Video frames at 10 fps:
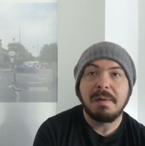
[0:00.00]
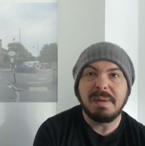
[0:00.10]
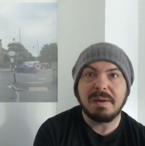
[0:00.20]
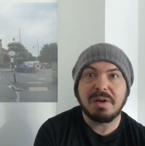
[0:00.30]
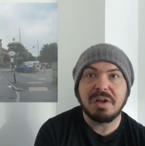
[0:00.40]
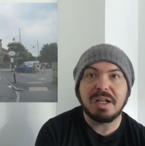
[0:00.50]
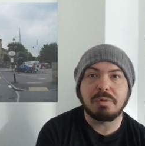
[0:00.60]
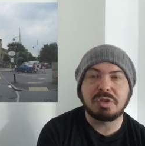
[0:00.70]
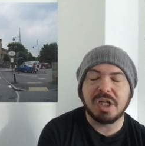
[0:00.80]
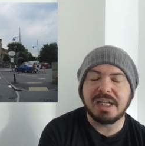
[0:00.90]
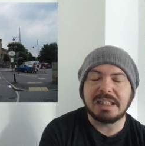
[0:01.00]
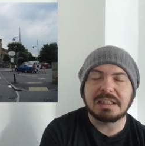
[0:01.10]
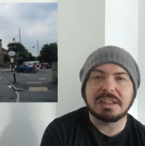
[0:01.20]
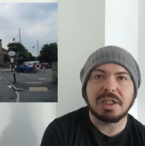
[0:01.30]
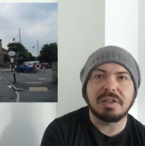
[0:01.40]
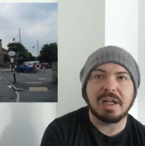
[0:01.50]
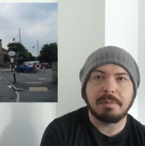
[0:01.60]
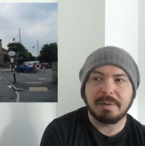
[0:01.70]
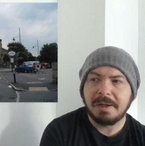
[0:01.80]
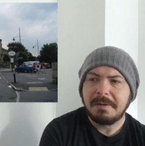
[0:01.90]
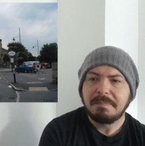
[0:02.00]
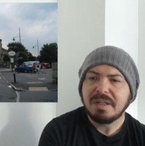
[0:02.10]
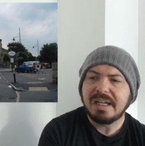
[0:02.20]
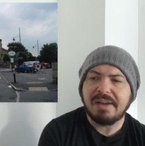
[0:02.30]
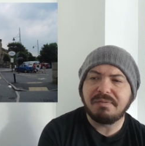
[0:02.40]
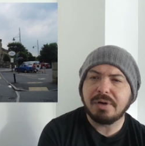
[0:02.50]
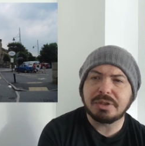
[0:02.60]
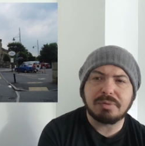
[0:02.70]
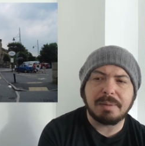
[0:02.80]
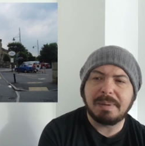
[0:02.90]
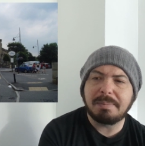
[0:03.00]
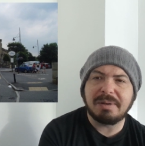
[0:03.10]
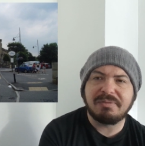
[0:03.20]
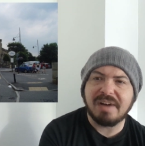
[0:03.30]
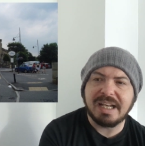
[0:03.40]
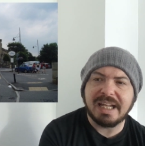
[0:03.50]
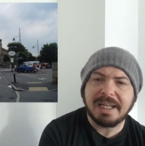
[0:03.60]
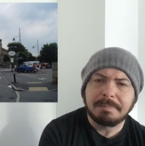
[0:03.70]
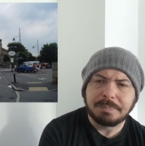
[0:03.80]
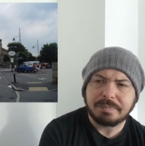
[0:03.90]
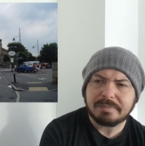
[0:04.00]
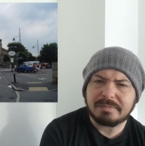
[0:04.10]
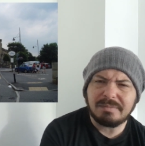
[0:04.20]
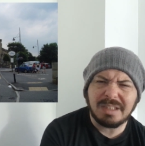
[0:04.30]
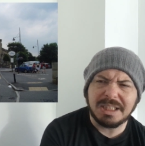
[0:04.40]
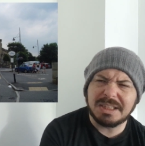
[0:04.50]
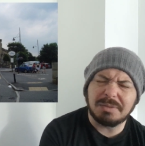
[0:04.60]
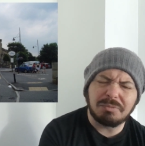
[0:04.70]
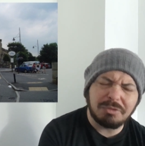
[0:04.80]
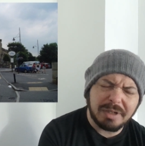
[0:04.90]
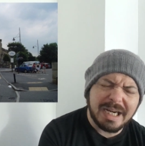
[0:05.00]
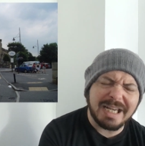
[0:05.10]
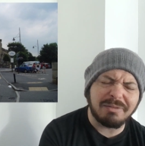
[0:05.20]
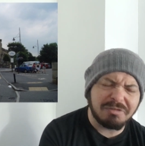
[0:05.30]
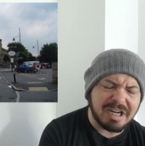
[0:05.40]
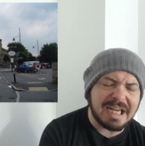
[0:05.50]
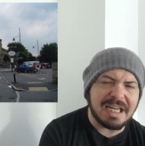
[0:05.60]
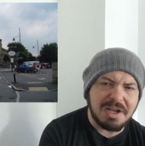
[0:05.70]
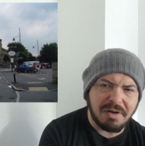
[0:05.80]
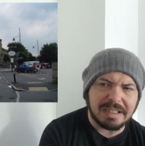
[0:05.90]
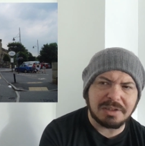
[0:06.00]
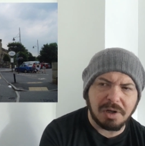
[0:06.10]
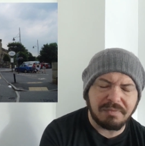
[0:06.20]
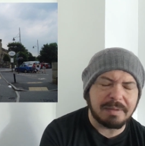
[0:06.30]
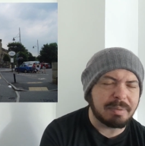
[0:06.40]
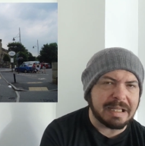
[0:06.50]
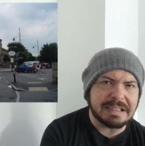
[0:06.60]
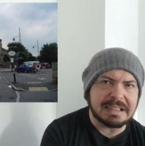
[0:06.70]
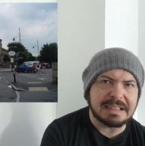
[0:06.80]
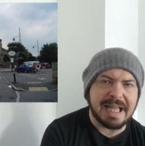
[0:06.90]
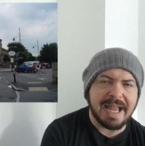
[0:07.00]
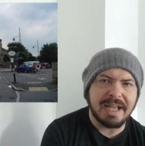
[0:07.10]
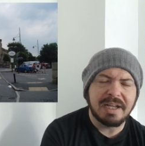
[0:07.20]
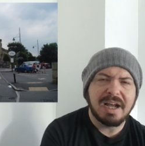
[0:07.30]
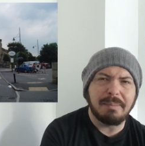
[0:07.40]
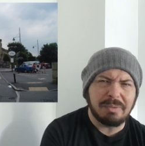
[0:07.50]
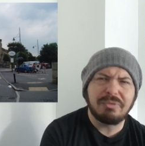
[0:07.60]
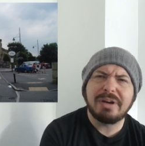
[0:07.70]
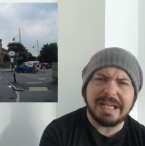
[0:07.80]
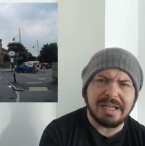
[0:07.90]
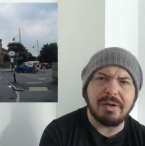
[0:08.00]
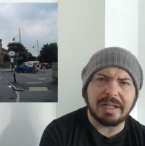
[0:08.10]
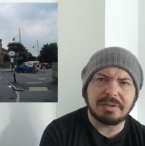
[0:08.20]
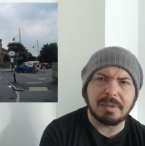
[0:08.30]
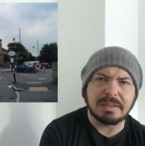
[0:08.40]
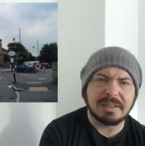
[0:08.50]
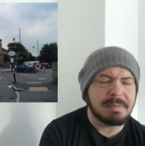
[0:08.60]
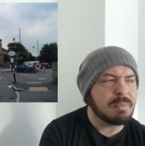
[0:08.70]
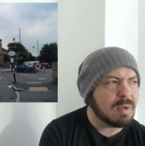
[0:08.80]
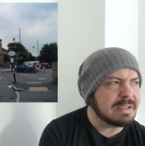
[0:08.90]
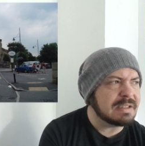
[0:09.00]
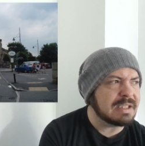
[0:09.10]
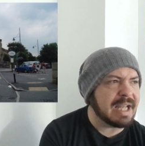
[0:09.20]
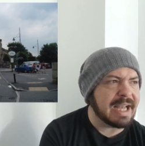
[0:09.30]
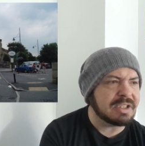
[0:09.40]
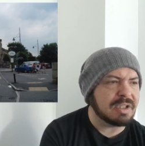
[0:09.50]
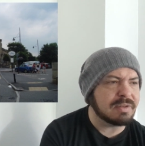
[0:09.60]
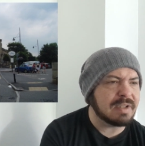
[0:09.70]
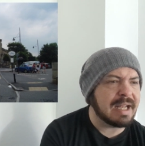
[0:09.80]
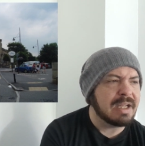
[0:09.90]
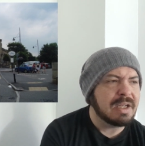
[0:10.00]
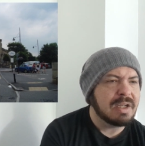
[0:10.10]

Be a good little journey to do though. But yeah, Forest Row, people are friendly. Some really, really nice coffee places there. I mean, really nice ones. I mean, ones that actually I was like,